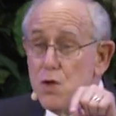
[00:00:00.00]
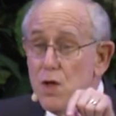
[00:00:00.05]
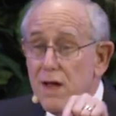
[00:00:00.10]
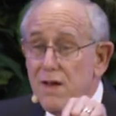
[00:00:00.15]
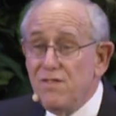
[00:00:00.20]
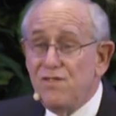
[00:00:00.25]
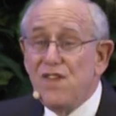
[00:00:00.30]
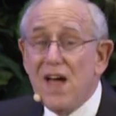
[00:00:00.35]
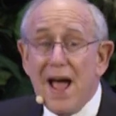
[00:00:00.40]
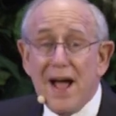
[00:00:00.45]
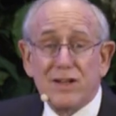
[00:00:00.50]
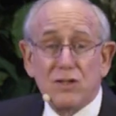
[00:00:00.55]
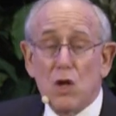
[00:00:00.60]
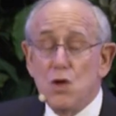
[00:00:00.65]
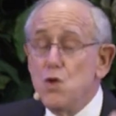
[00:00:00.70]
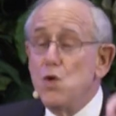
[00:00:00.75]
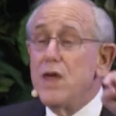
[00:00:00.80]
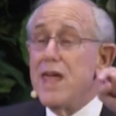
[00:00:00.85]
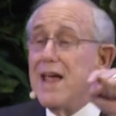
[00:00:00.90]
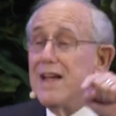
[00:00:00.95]
In
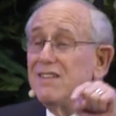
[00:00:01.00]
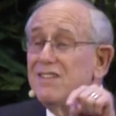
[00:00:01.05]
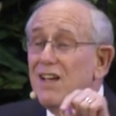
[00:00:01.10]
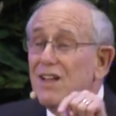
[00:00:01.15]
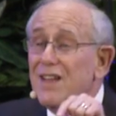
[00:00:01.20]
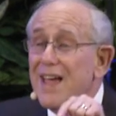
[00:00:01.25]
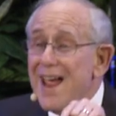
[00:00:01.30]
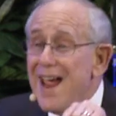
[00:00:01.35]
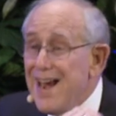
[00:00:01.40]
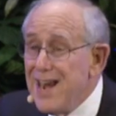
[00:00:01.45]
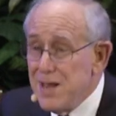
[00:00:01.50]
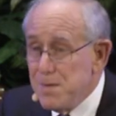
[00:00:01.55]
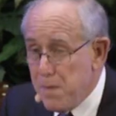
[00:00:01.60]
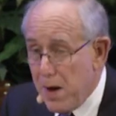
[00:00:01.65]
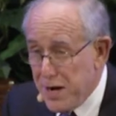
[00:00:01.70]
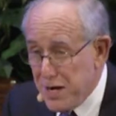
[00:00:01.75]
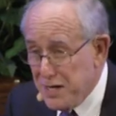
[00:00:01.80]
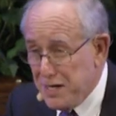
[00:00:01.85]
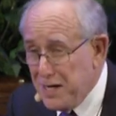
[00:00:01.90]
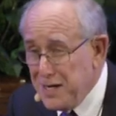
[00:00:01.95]
fact, you can't tell
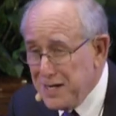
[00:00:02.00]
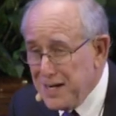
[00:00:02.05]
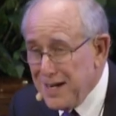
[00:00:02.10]
anybody.